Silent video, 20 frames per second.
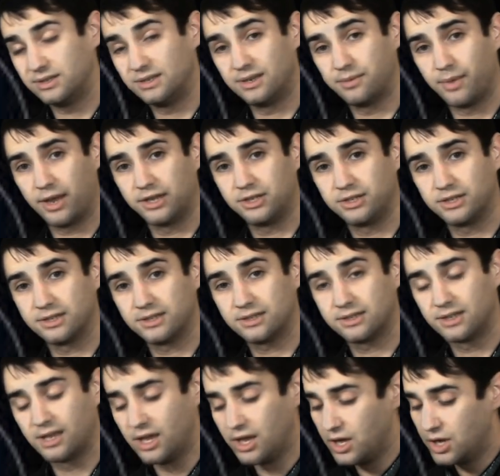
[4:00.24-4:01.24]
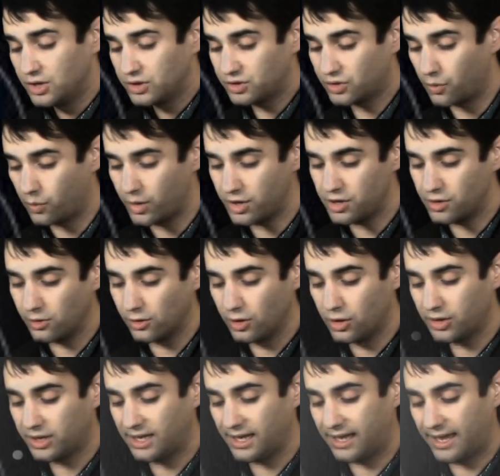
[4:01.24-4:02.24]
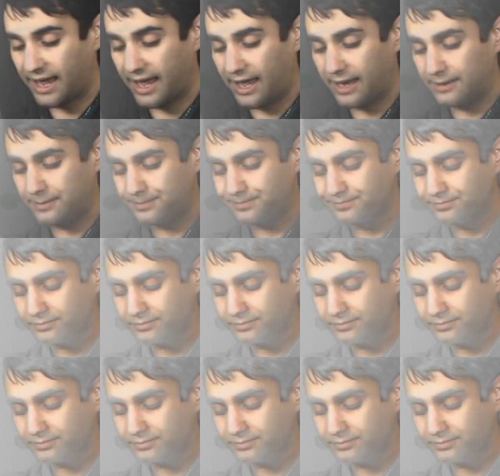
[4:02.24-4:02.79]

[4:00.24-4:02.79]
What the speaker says: dimensions. So when you're looking at